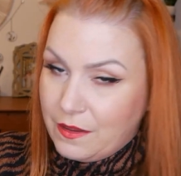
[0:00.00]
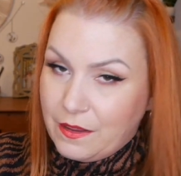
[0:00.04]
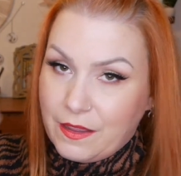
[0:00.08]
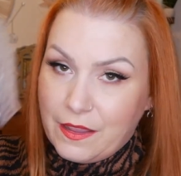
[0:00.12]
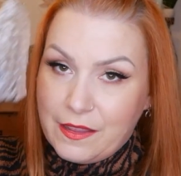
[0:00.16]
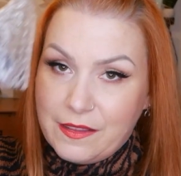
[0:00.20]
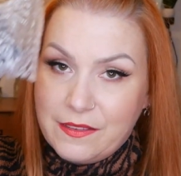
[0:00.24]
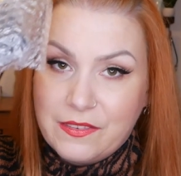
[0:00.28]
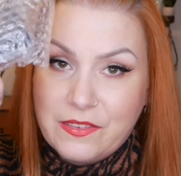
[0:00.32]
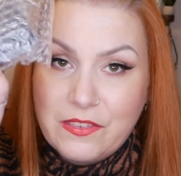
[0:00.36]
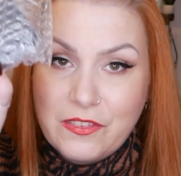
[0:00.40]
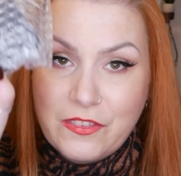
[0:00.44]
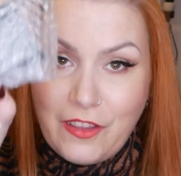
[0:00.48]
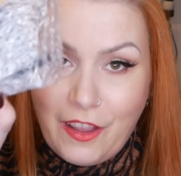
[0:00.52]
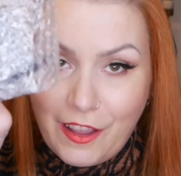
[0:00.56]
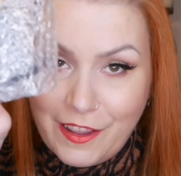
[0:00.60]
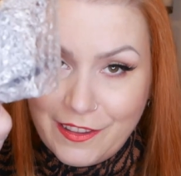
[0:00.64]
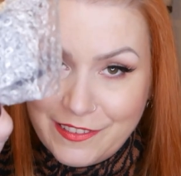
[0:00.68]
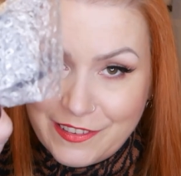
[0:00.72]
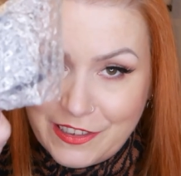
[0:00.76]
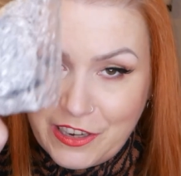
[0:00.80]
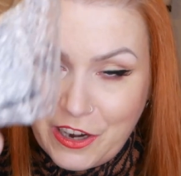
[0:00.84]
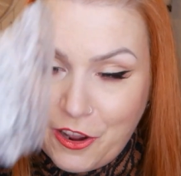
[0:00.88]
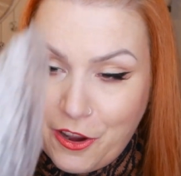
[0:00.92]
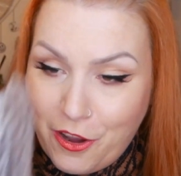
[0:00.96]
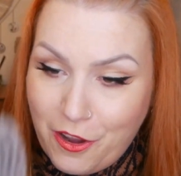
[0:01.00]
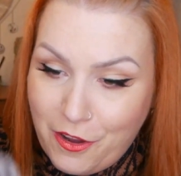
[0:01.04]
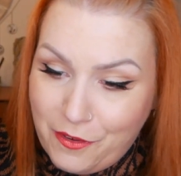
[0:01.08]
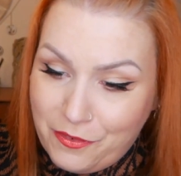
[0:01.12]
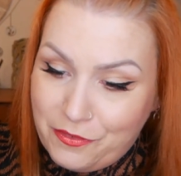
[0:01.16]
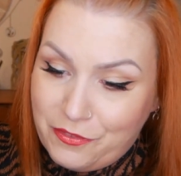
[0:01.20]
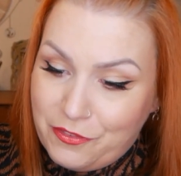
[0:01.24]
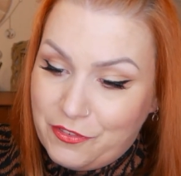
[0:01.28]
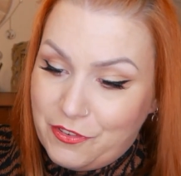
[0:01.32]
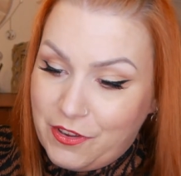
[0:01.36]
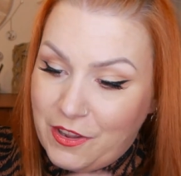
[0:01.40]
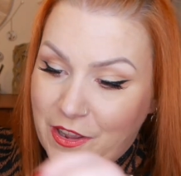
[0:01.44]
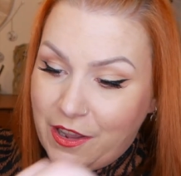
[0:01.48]
Okay, starting
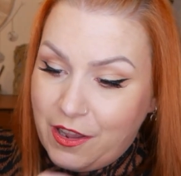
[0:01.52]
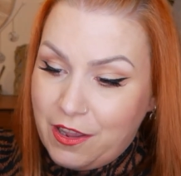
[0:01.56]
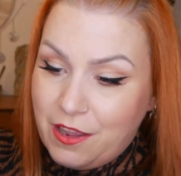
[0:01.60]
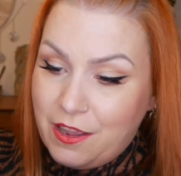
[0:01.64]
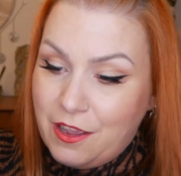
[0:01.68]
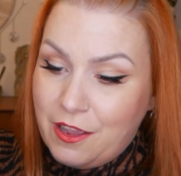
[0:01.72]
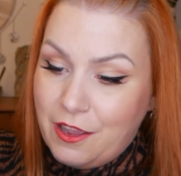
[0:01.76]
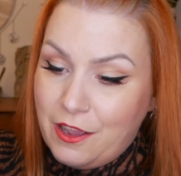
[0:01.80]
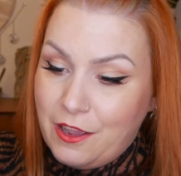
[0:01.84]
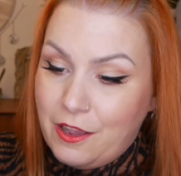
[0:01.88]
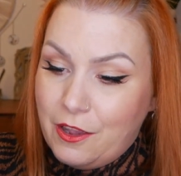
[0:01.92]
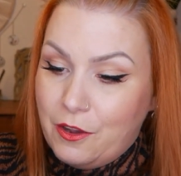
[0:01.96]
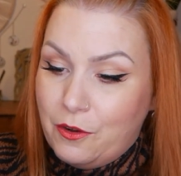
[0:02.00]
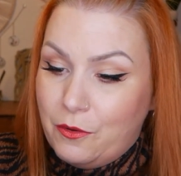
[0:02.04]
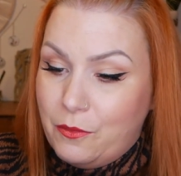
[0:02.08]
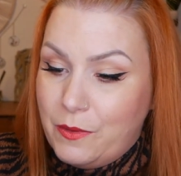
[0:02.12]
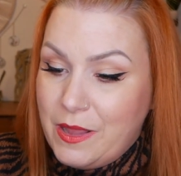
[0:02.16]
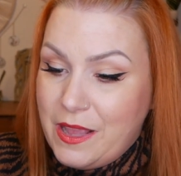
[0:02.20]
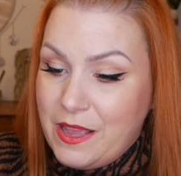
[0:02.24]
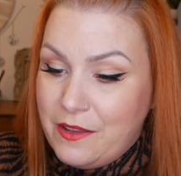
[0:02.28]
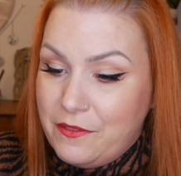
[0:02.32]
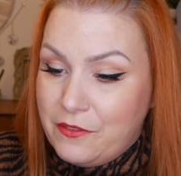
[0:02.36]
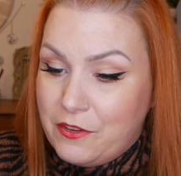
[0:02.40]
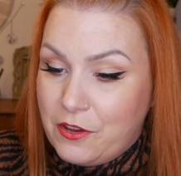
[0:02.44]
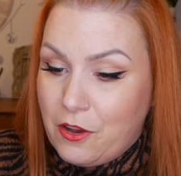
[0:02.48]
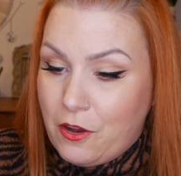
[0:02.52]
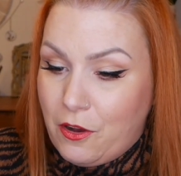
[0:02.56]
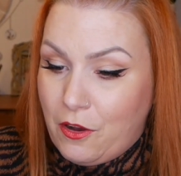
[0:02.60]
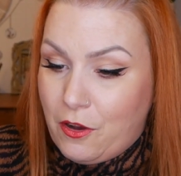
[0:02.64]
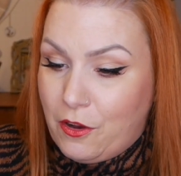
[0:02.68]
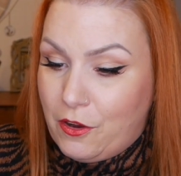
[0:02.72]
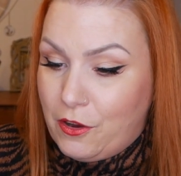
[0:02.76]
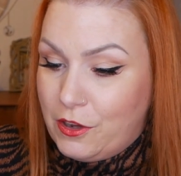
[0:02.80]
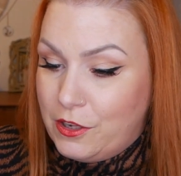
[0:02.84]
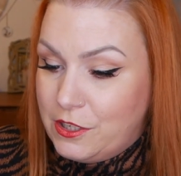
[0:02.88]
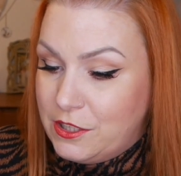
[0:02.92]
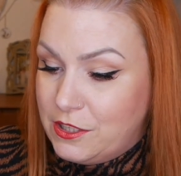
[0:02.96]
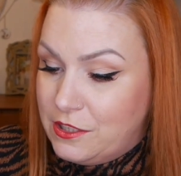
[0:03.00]
off, we have
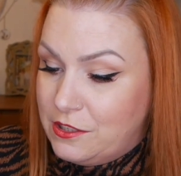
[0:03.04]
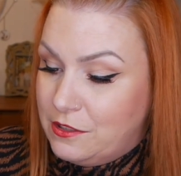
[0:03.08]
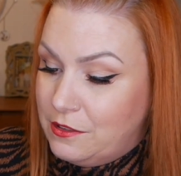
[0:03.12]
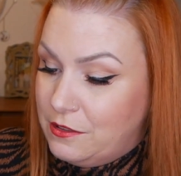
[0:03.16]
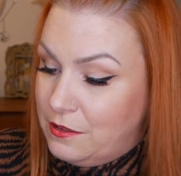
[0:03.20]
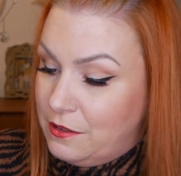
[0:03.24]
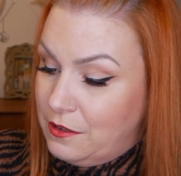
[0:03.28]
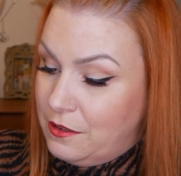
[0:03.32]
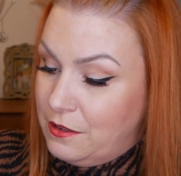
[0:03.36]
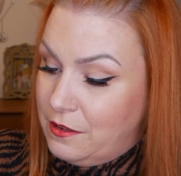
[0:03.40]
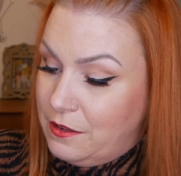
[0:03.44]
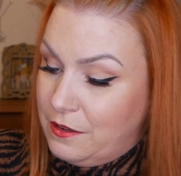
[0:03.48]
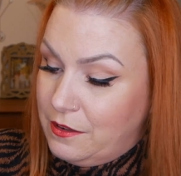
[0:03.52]
got